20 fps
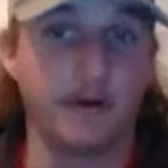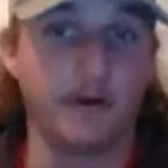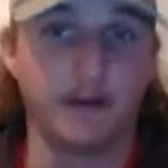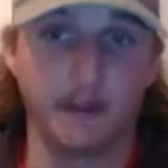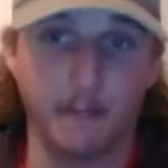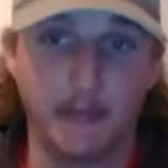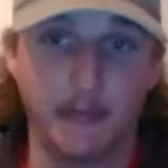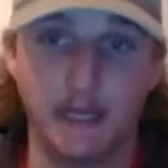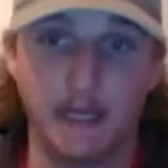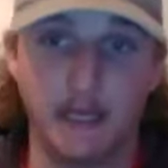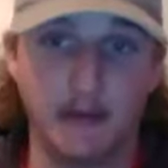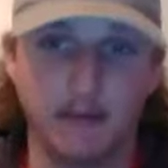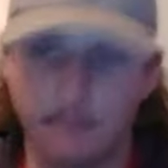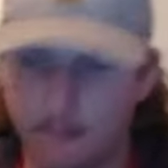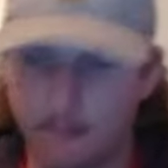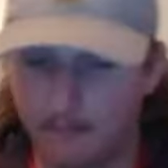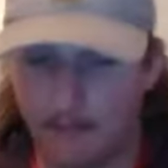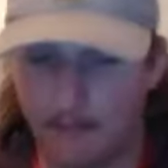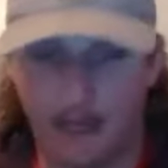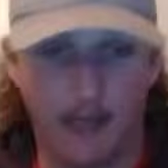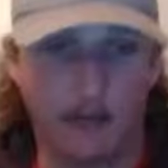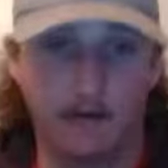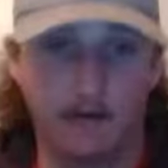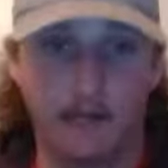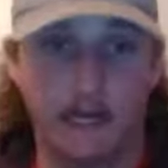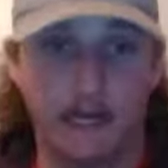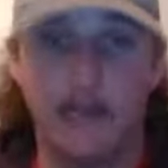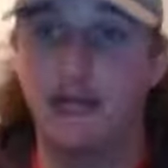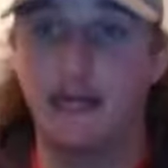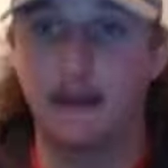to me and
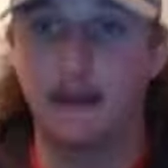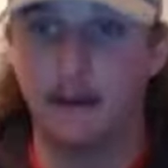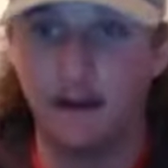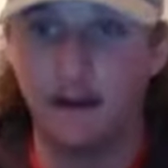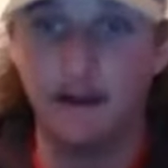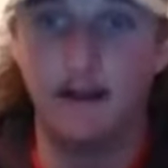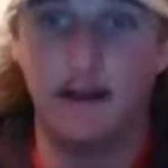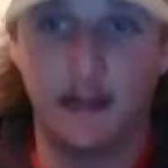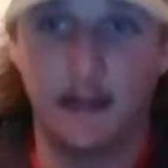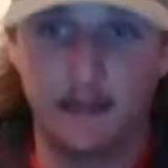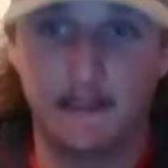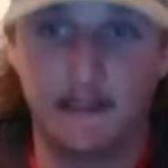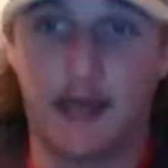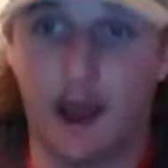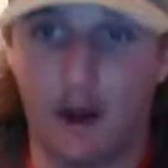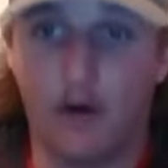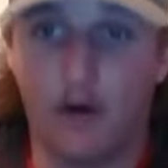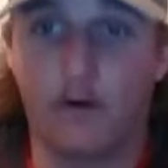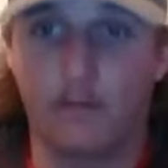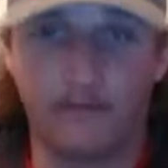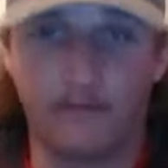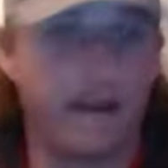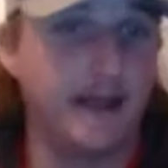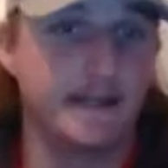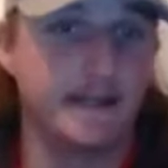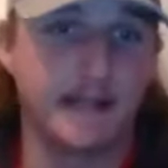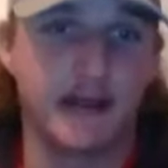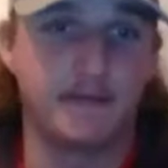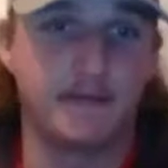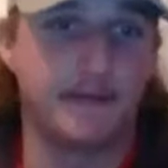to any diehard
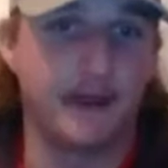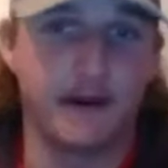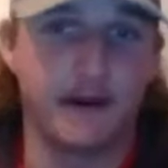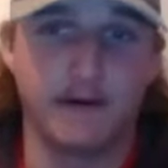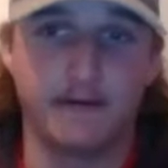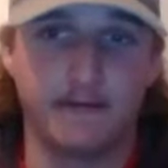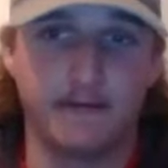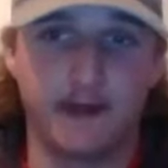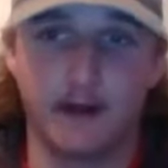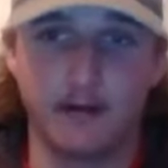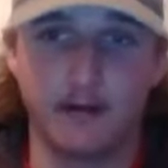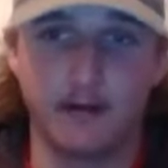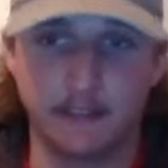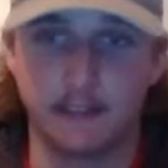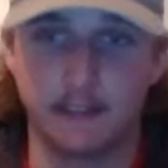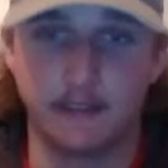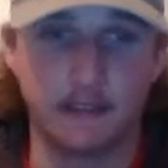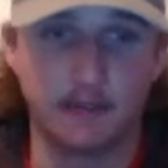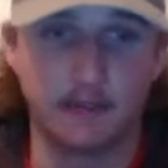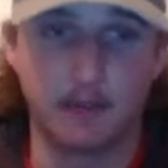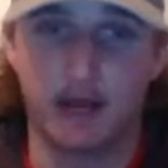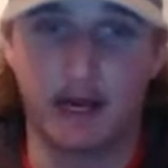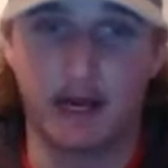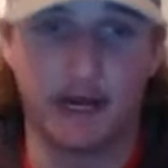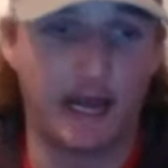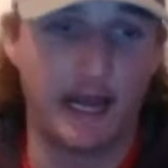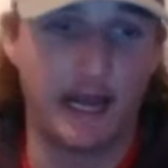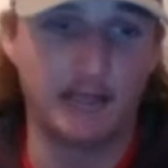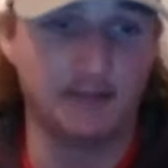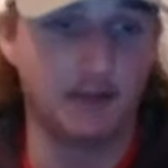fans out there that are listening to this
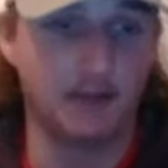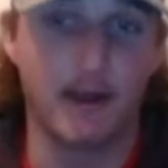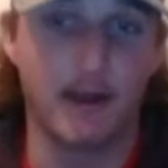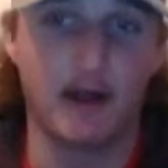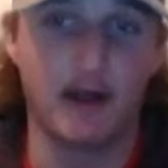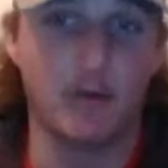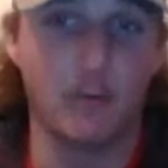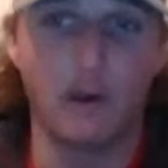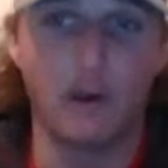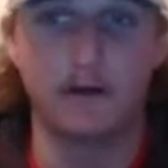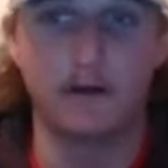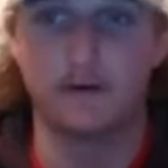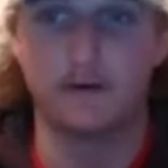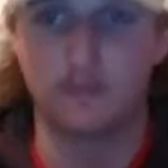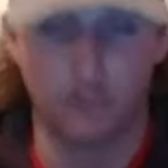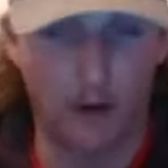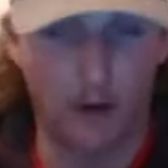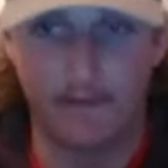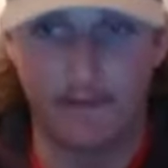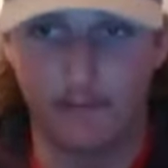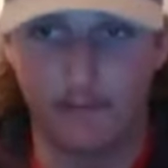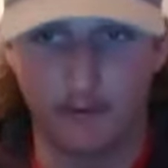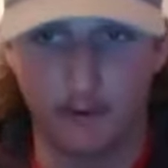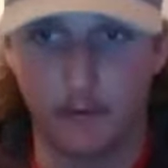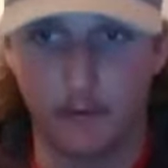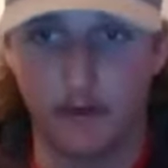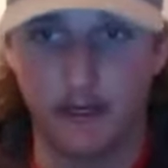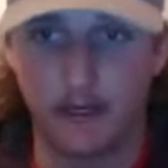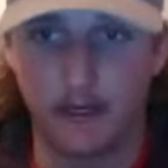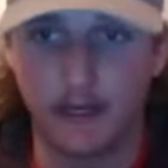podcast, no matter what rivalry
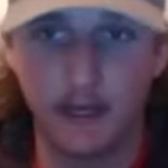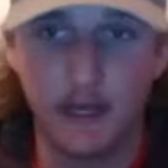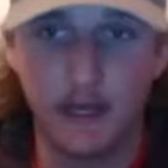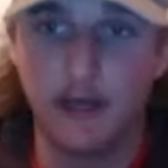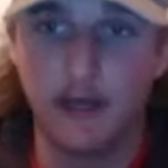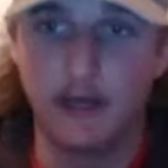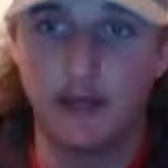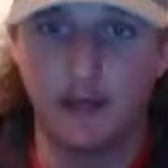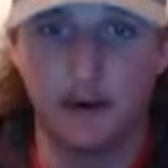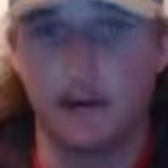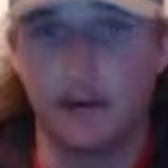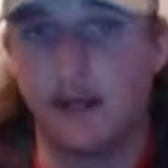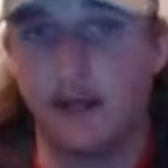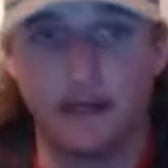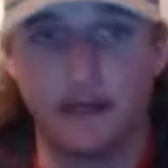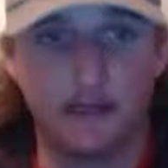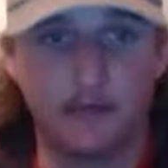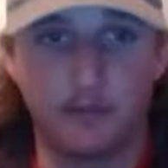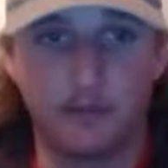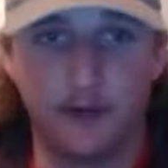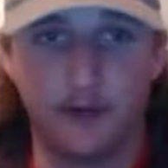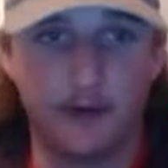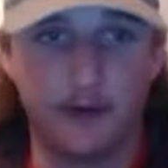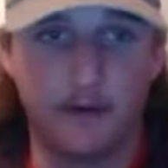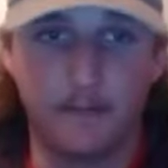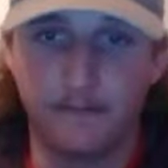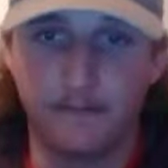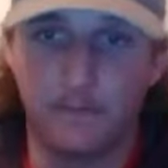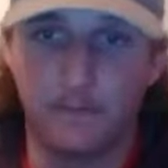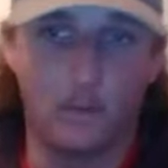week you're in this week.
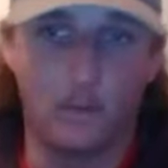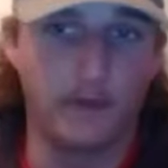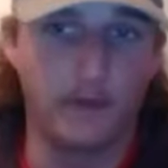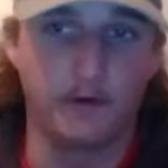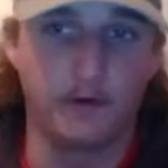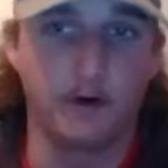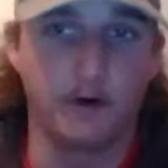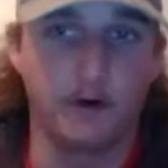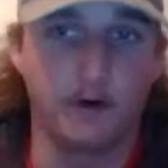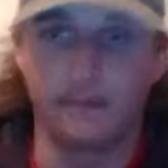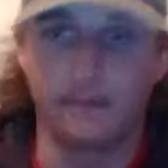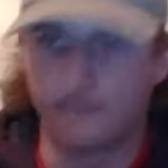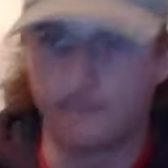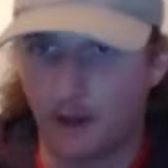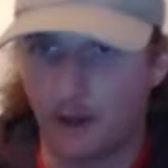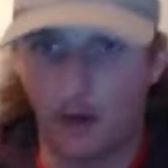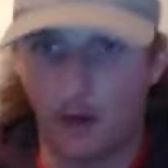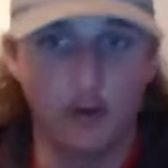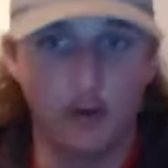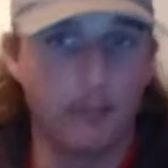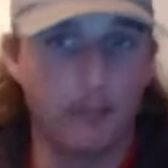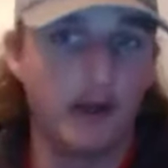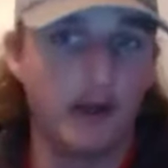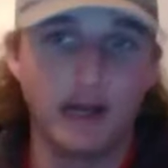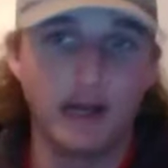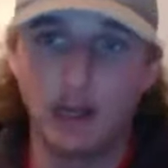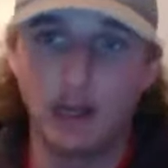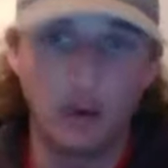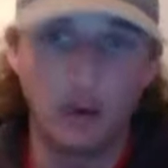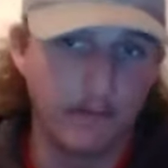Whether you're going to play
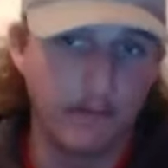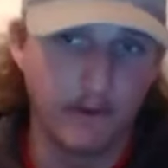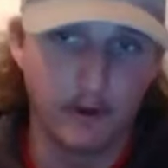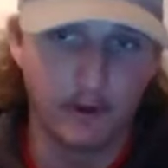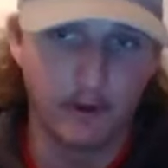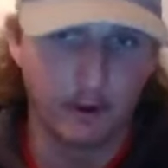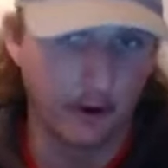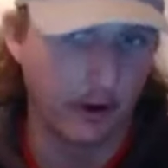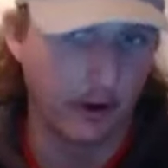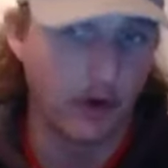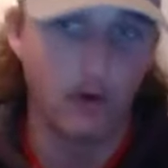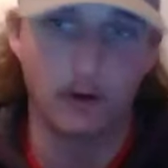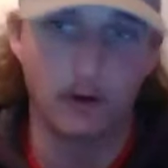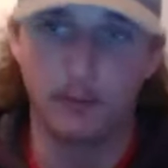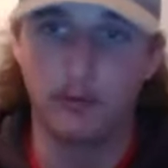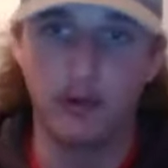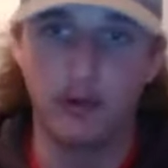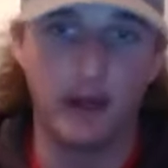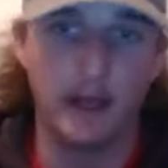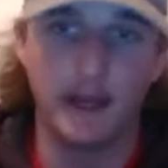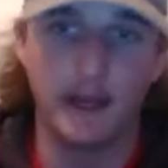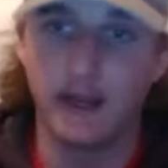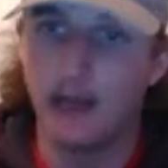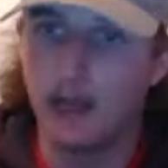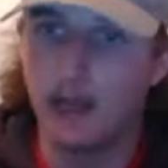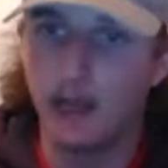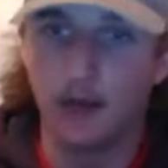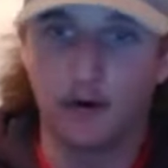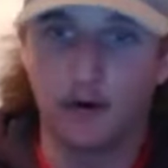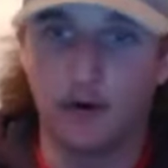Louisville, you're going to play
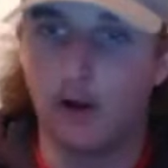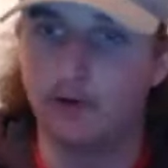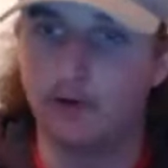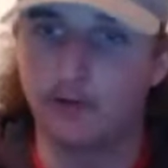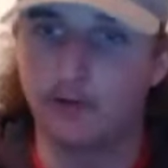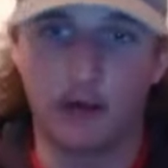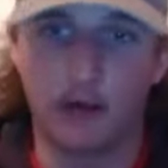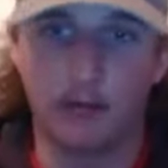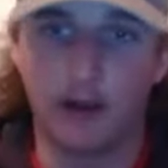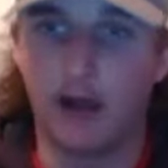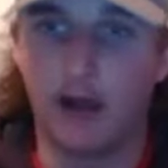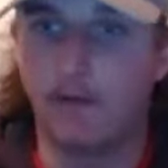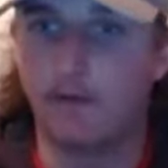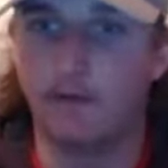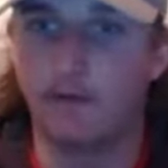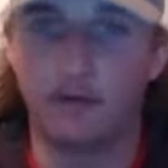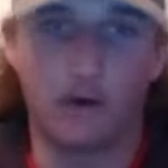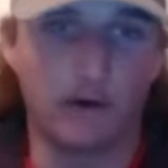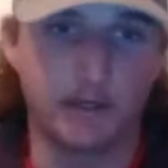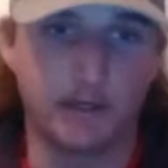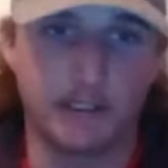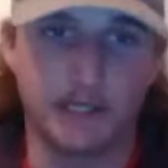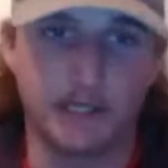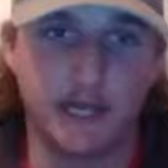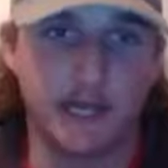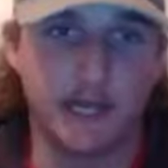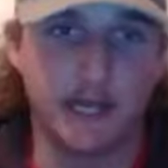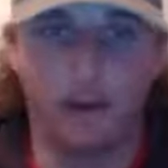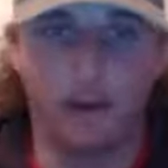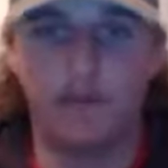crosstown rival Florida
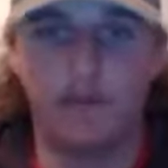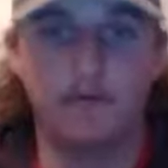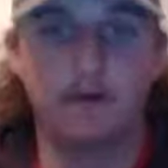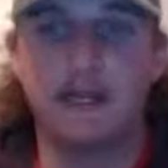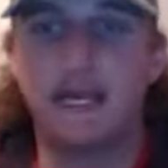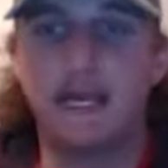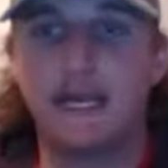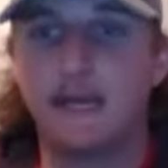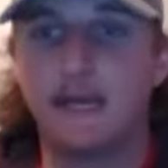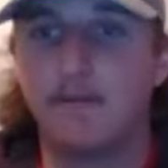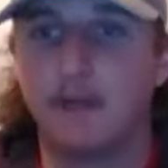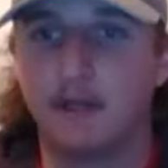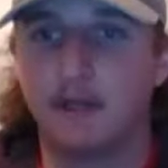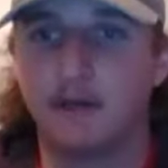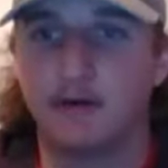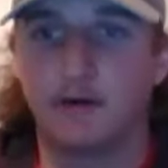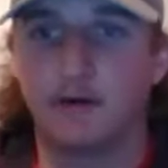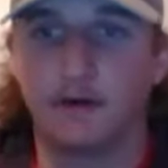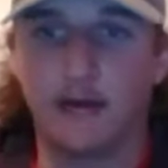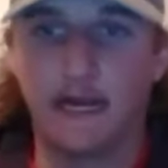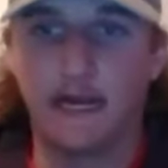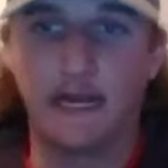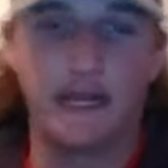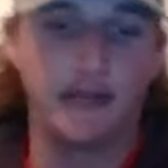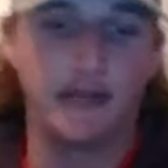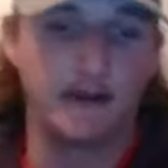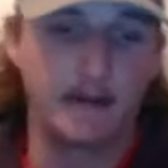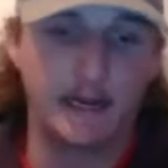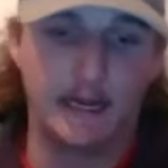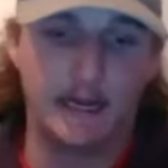State, whatever team that you're
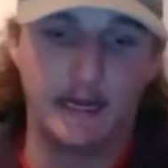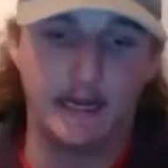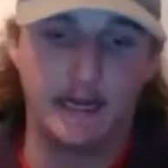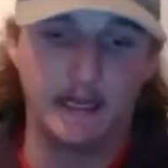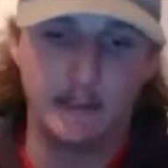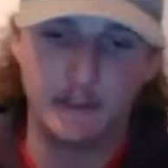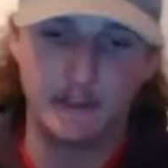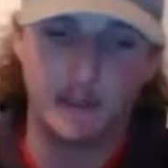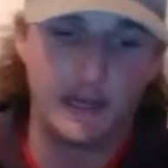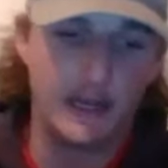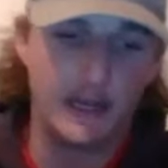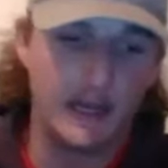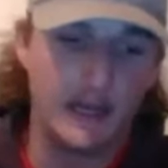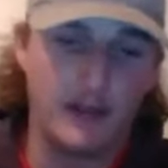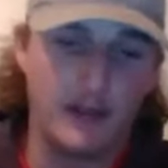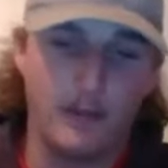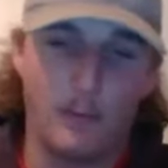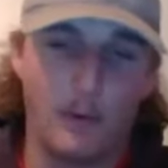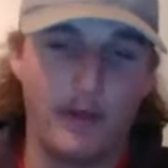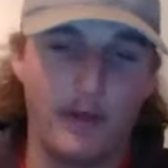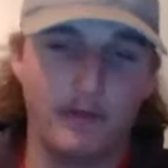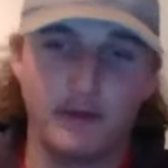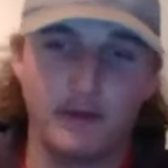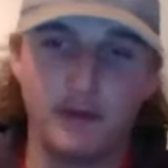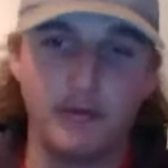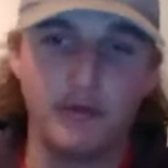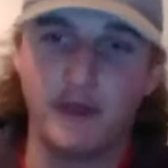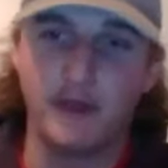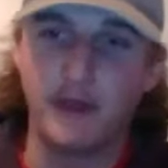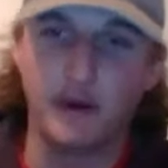in, it's whether you
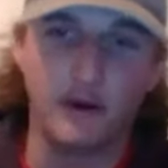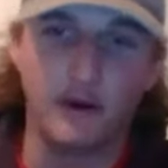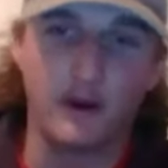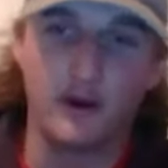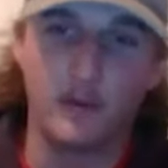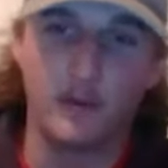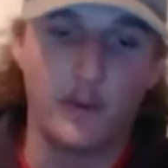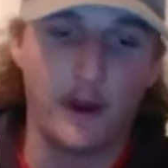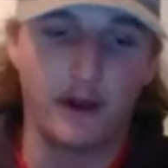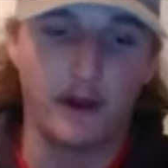think you're going to win or